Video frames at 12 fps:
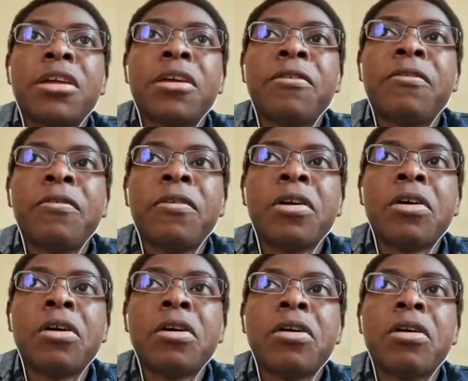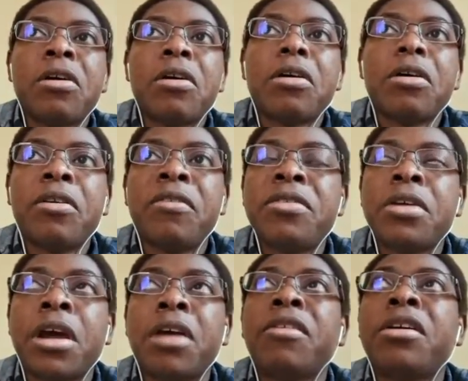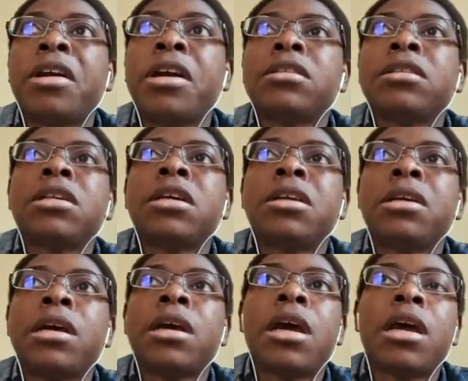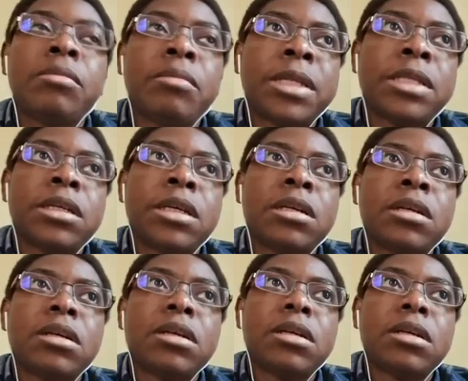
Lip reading: if you have a crisis and you get admitted,